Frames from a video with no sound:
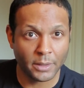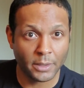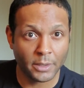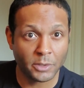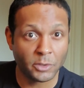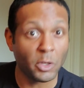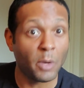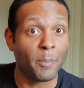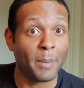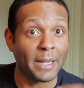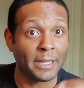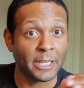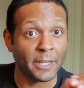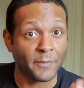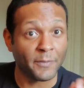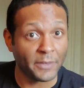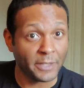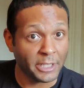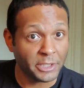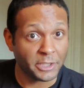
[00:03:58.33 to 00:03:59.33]
So by
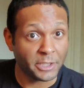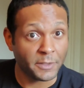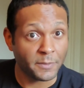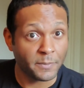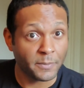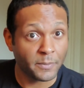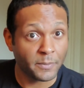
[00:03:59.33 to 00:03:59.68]
definition,